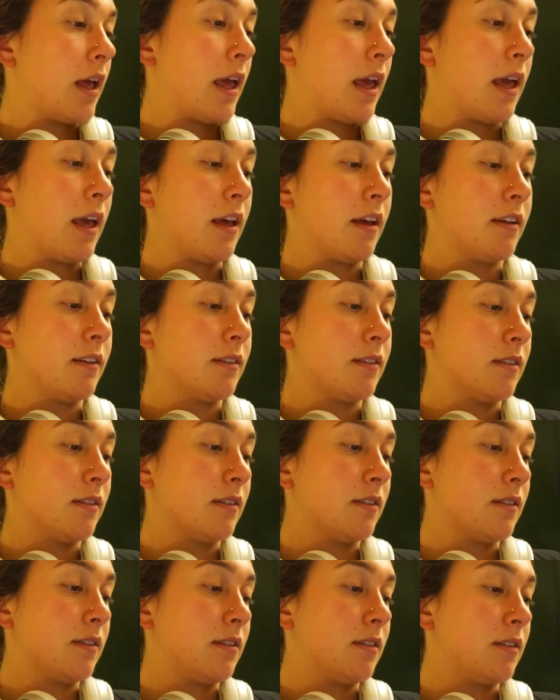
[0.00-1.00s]

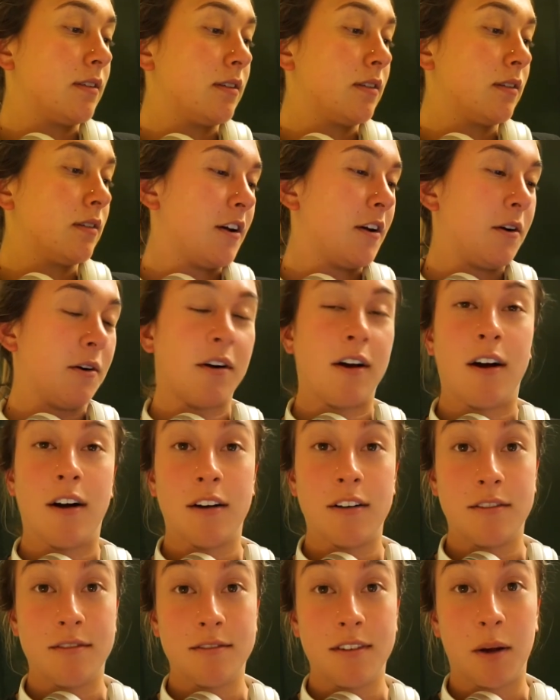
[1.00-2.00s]
And oh
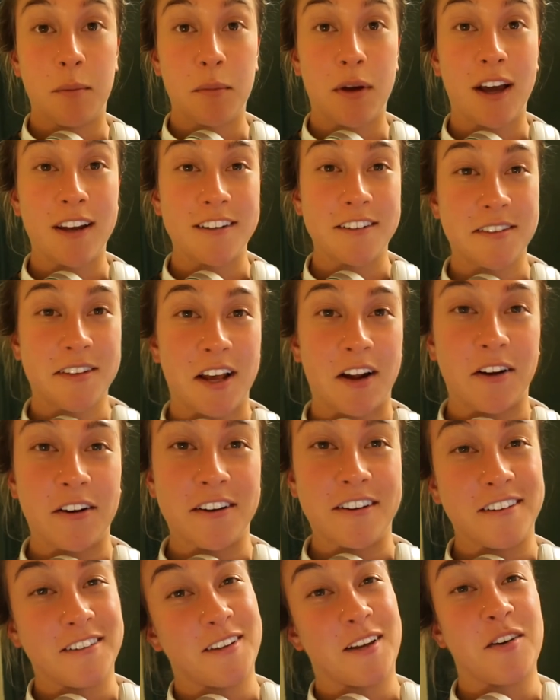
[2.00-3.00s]
god, I'm kind of scared
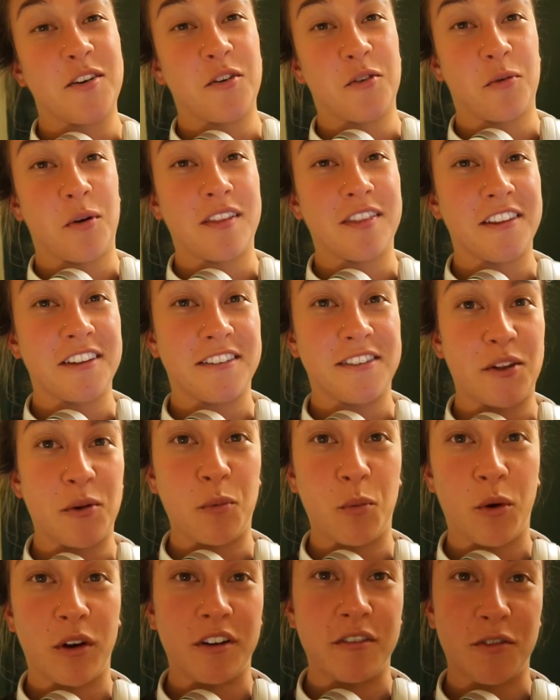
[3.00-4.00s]
because I just read this
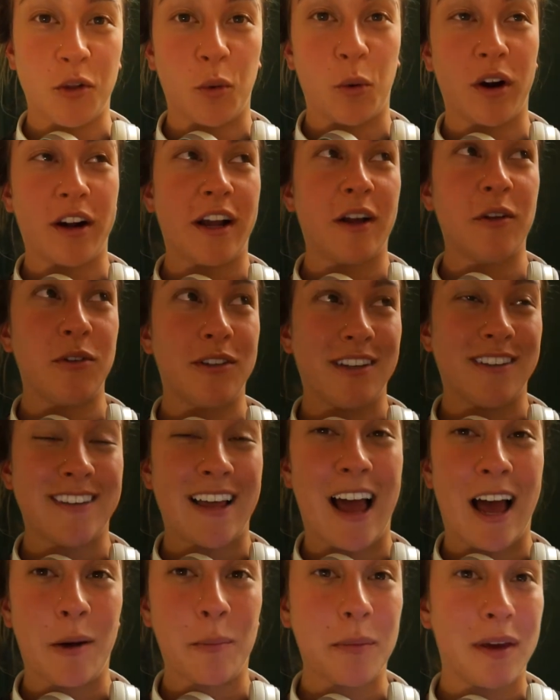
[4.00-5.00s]
in one of the workouts is
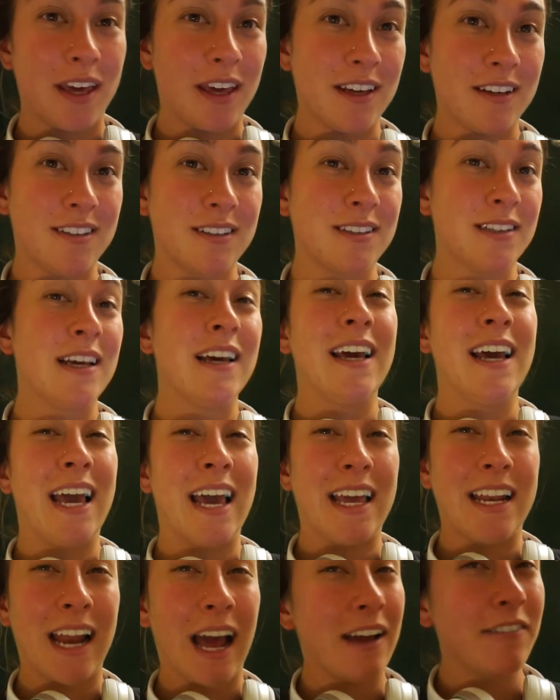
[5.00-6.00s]
ab kicks,
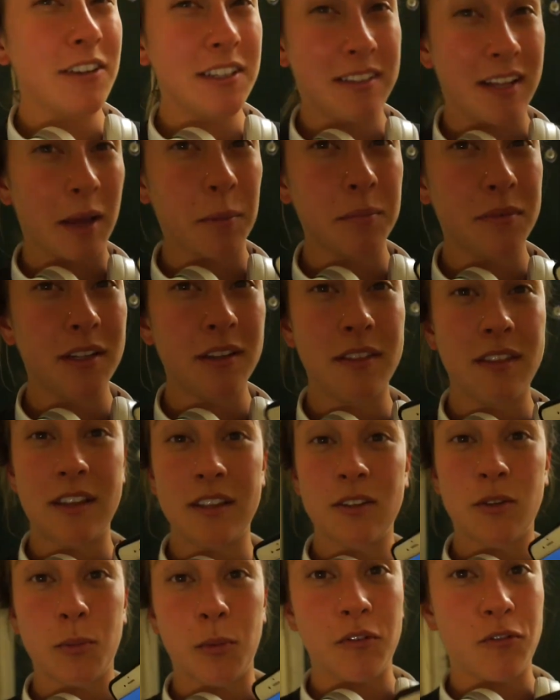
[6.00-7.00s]
and I've attempted
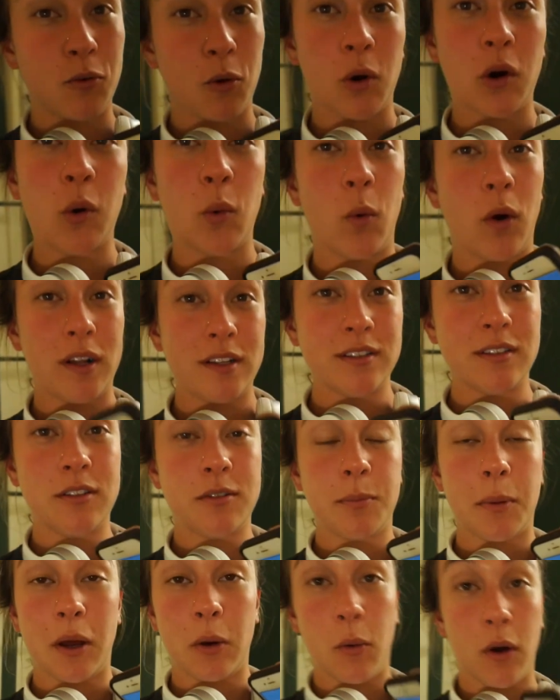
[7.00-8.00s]
these before once
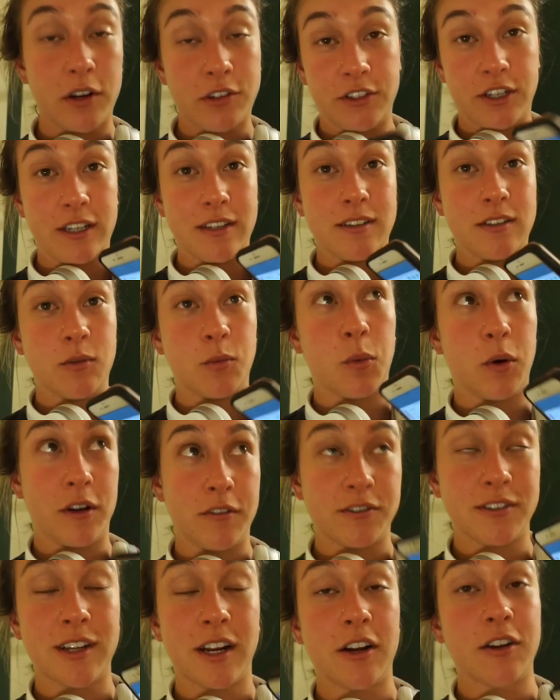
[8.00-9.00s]
by watching one
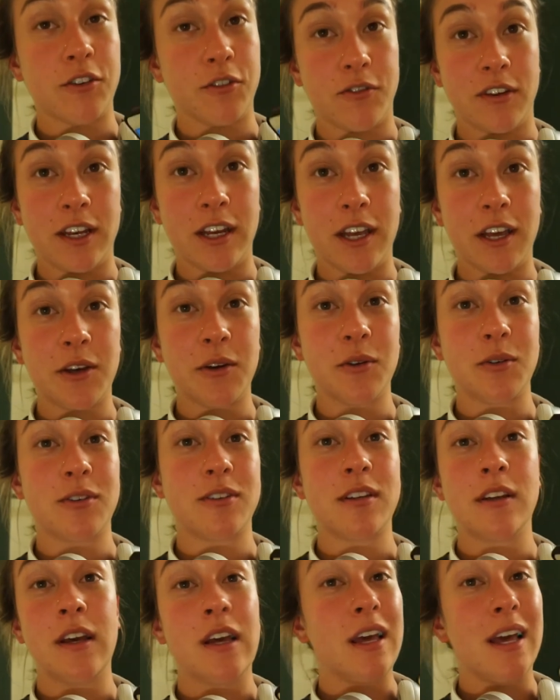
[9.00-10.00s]
of Sarah's
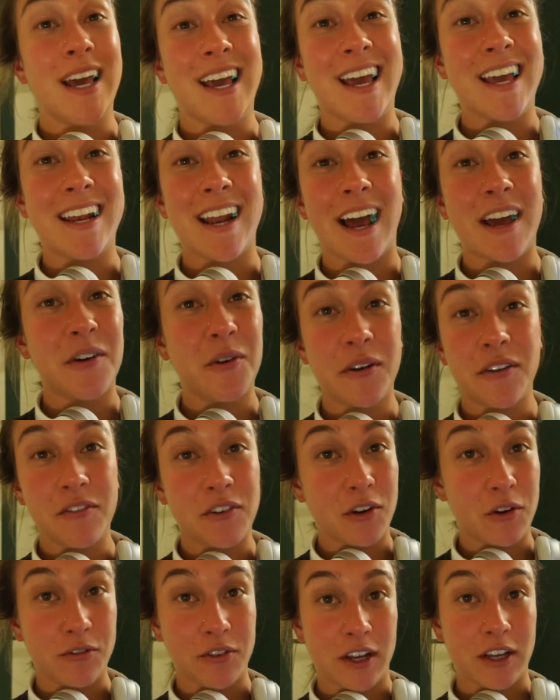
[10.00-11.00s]
videos, and I don't
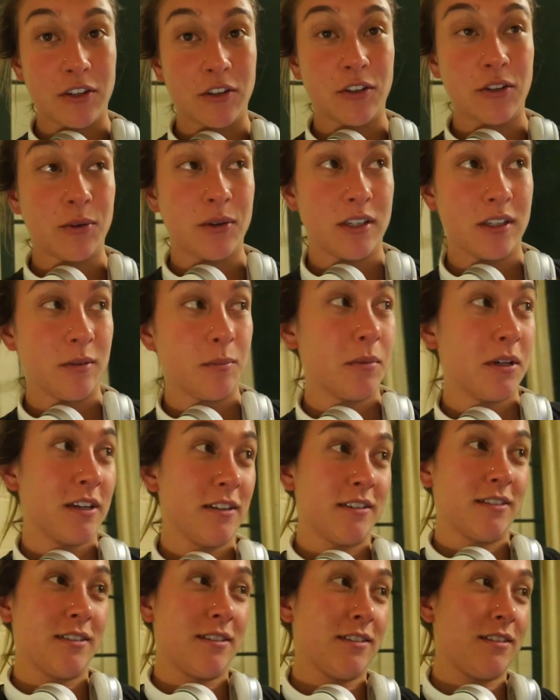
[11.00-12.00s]
even know if I can do it
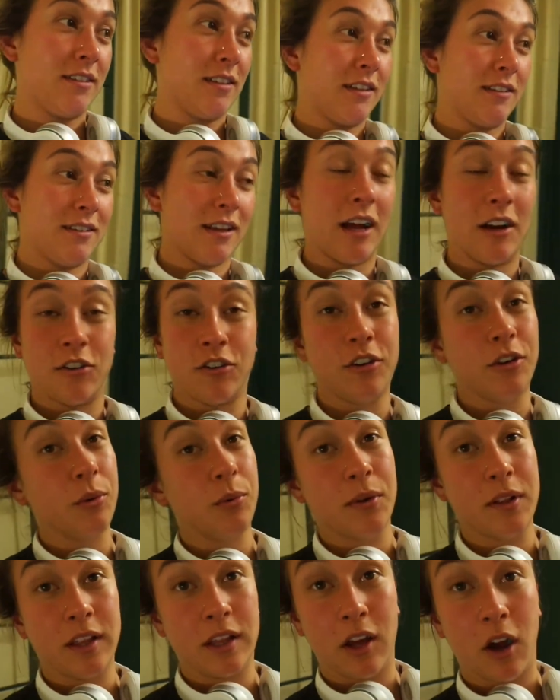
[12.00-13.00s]
because it's actually really